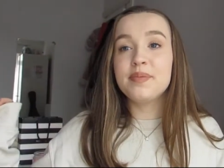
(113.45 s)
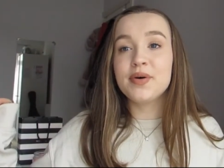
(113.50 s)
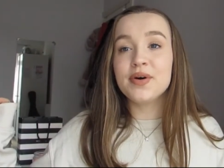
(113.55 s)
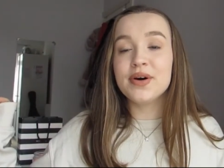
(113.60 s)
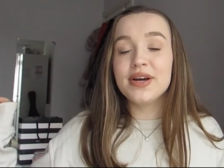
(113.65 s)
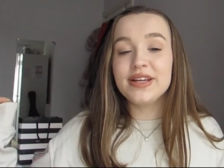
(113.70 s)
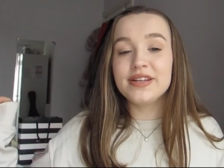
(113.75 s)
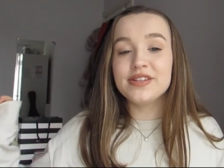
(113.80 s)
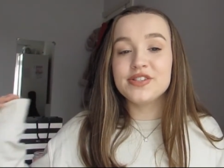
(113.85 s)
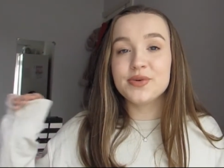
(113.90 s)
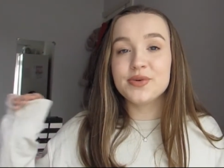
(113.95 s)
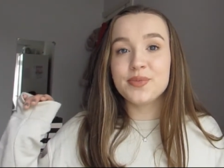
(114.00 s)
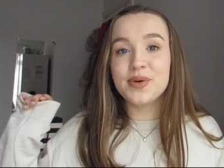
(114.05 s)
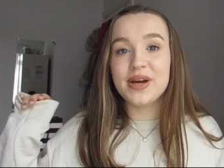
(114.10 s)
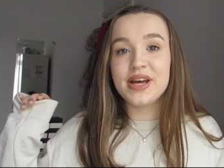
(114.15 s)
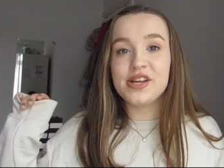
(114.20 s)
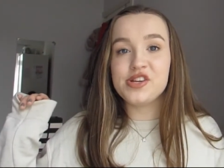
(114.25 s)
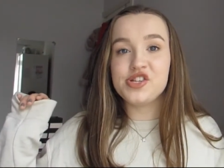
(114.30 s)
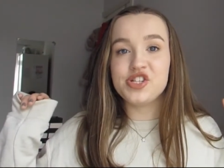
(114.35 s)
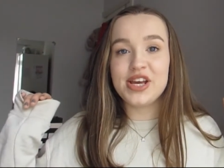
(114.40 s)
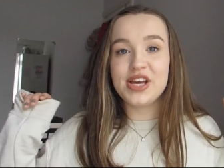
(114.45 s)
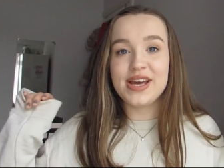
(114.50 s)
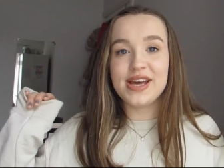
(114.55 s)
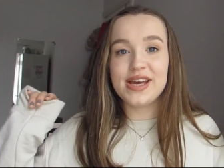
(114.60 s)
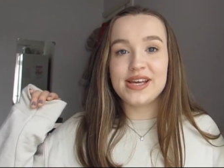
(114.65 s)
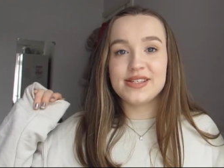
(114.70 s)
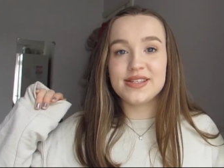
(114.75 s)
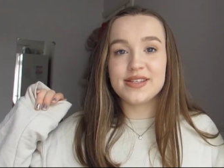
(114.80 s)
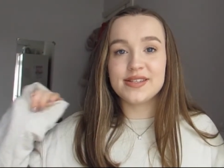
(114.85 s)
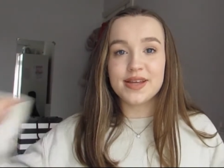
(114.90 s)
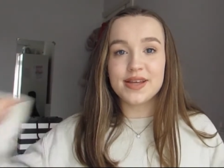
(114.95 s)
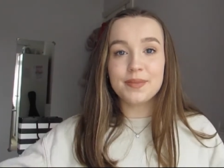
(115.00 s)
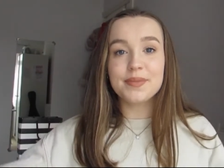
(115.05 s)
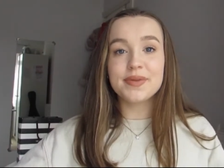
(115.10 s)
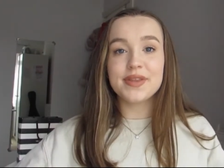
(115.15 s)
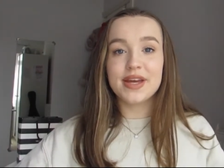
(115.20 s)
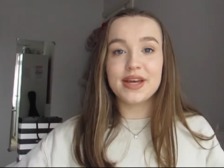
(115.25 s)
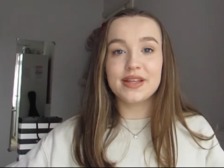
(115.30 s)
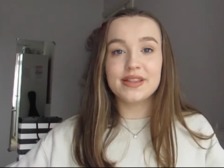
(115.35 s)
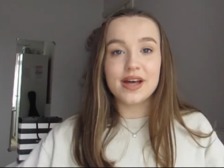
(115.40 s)
point, which is
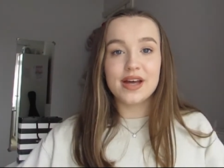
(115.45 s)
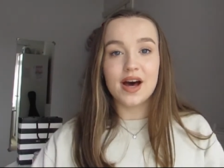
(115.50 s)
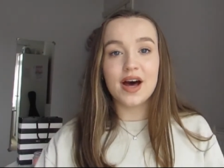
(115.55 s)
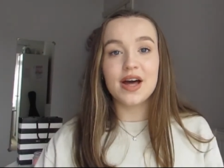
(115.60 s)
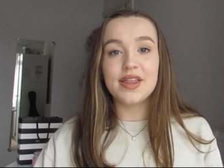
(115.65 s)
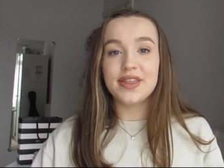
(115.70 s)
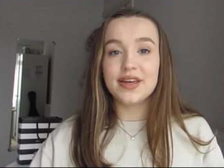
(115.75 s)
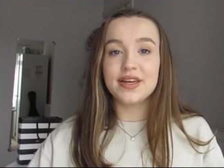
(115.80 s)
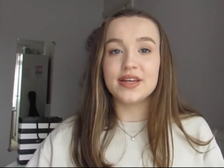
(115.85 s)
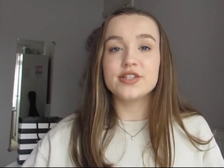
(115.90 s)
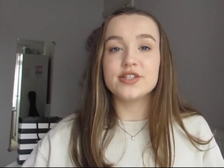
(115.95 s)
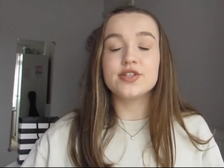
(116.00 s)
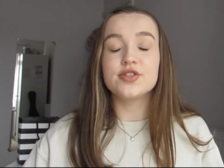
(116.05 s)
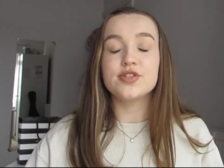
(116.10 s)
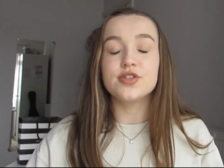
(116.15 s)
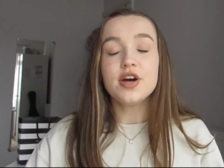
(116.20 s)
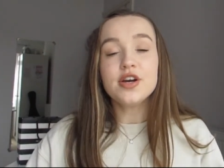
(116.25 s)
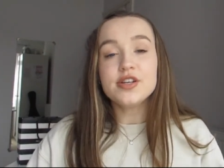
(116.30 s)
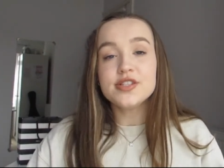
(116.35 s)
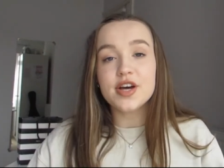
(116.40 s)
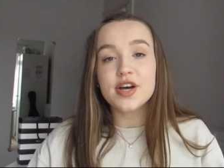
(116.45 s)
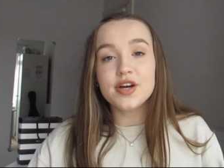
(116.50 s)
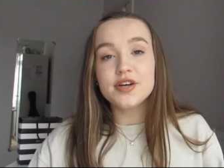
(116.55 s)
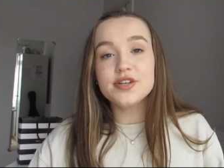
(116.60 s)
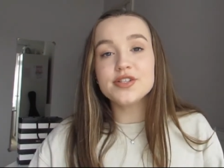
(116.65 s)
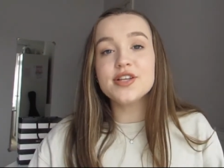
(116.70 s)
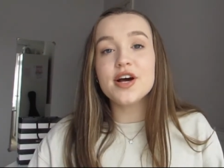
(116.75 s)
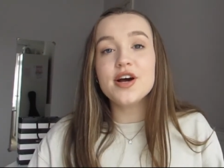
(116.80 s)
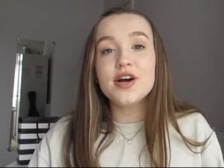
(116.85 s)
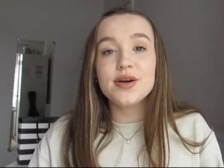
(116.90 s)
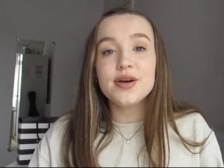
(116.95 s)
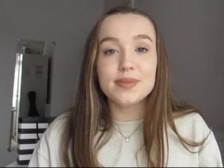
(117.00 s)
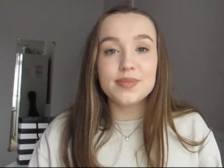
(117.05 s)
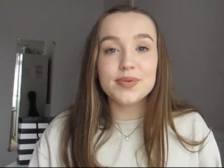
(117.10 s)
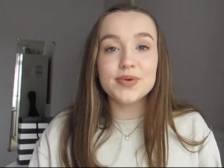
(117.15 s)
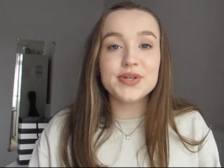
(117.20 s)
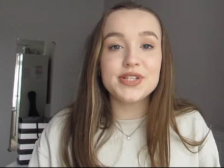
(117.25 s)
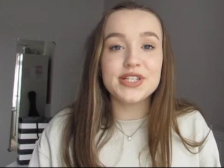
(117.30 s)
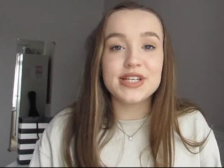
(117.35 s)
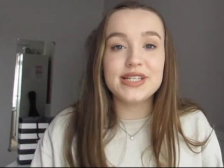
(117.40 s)
something that I think is so
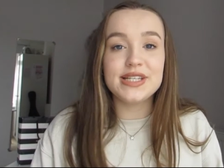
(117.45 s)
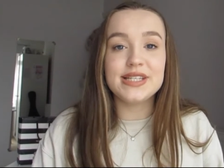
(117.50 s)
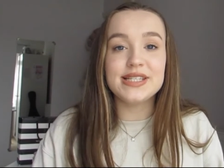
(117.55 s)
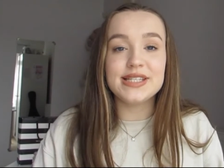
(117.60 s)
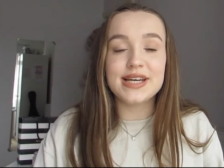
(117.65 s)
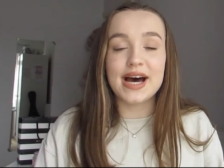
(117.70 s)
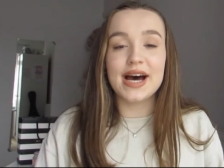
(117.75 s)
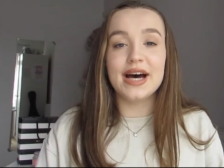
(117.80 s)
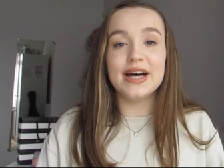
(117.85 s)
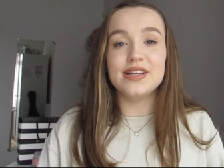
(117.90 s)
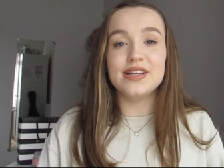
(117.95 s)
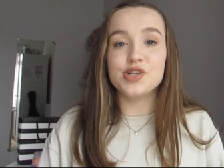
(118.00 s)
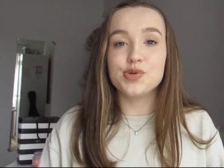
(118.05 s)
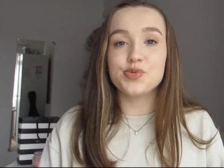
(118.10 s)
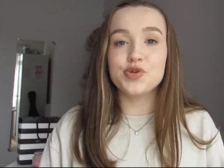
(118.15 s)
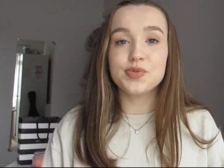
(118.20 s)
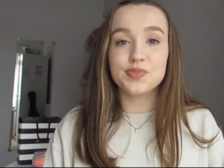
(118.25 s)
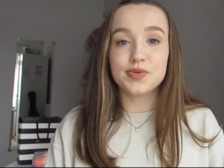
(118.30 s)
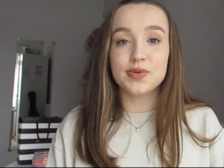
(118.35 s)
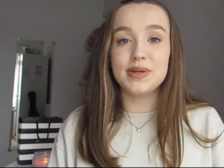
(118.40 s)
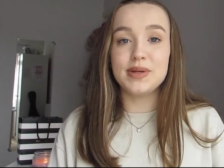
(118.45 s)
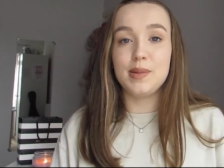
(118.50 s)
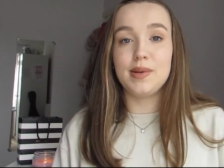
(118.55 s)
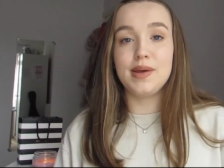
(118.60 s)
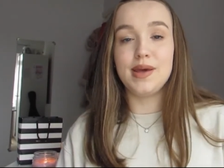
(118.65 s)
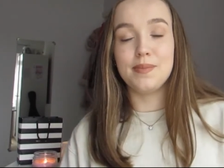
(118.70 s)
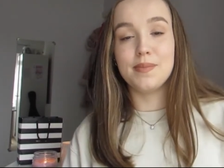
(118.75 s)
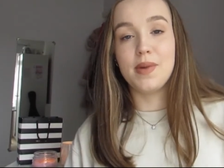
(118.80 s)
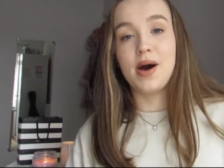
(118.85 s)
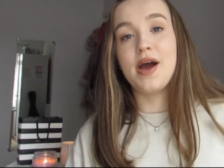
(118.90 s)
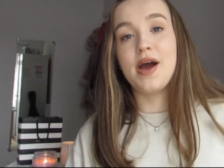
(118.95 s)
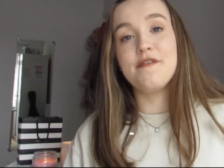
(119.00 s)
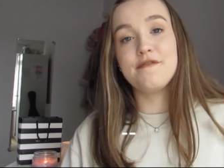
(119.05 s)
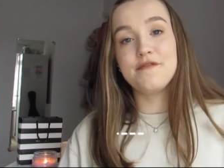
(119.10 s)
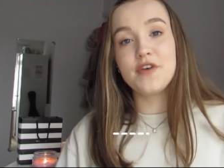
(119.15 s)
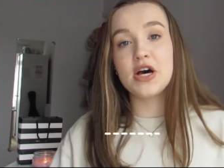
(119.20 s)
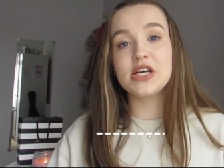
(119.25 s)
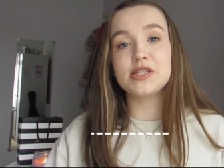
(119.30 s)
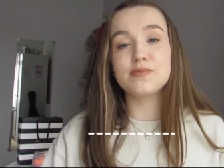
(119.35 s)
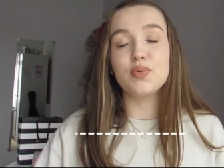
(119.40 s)
important and should probably be my
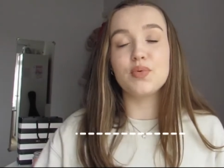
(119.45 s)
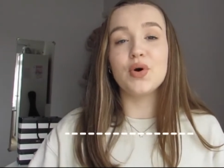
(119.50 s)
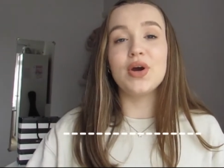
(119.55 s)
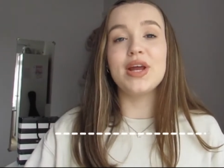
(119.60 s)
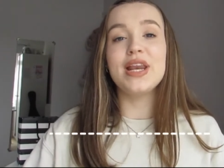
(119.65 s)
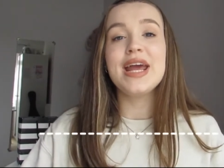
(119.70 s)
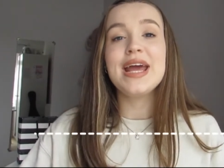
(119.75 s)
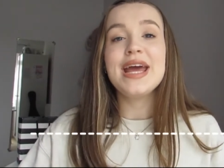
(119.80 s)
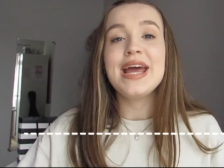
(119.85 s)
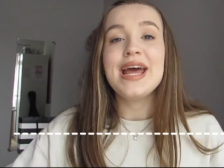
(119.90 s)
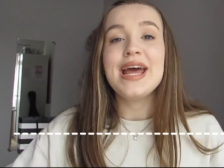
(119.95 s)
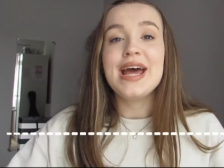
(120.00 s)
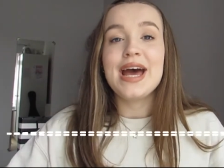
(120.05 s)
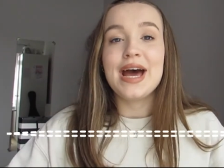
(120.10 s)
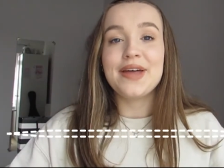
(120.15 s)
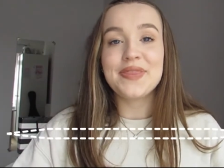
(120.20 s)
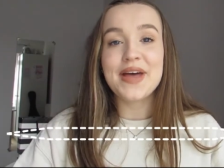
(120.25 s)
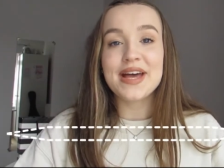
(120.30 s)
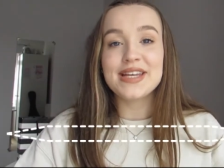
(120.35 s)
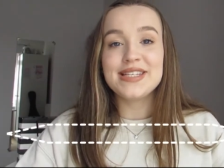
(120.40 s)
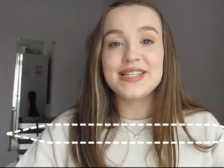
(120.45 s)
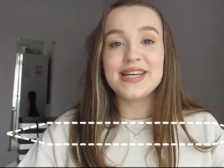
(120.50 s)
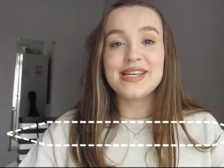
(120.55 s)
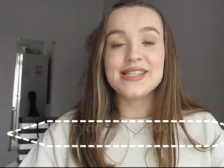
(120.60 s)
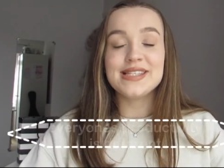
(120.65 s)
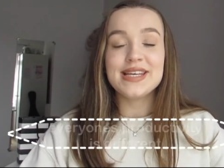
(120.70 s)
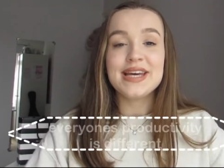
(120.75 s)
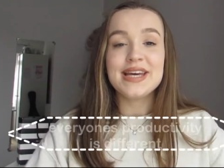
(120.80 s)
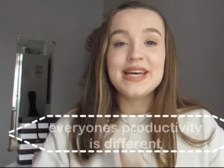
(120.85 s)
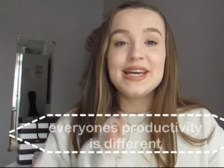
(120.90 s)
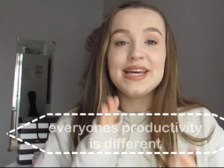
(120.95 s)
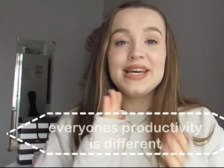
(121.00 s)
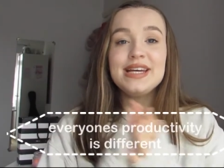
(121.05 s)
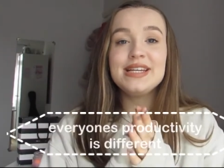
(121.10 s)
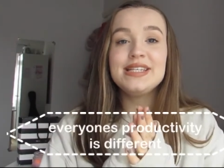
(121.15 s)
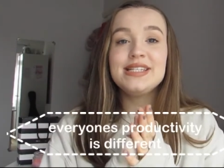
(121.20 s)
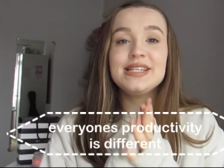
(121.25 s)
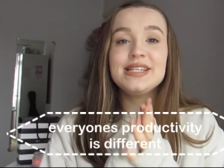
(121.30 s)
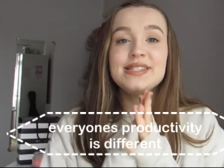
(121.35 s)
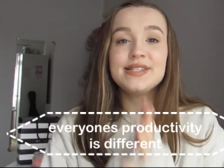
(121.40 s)
first point, and that is,
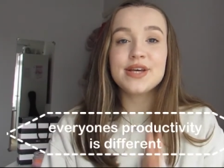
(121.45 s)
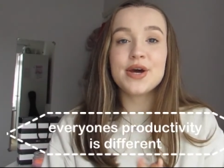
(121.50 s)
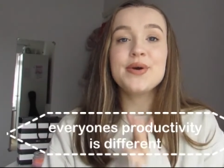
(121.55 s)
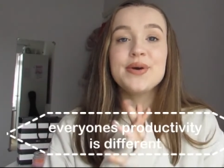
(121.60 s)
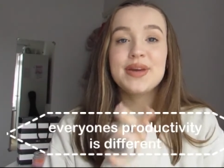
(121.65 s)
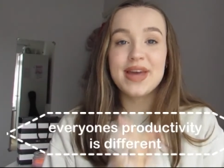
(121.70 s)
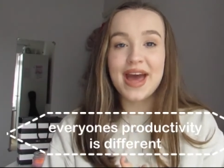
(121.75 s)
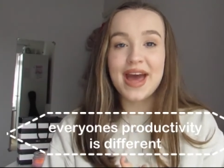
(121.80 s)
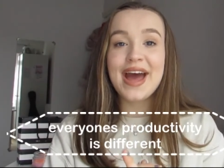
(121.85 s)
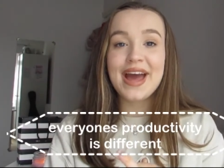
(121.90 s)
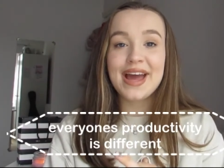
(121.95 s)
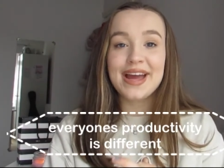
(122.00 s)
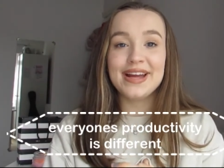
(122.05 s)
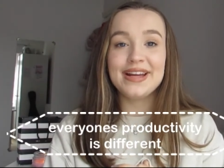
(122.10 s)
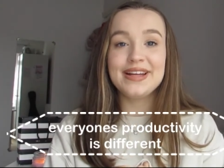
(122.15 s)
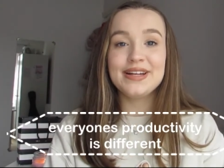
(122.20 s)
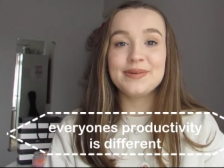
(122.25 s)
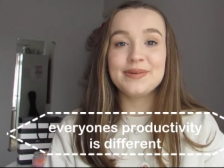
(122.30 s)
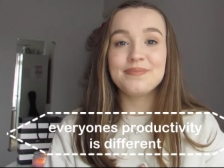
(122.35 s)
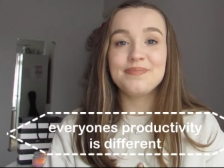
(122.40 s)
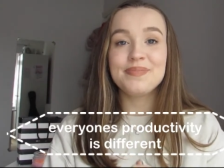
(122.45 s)
it is okay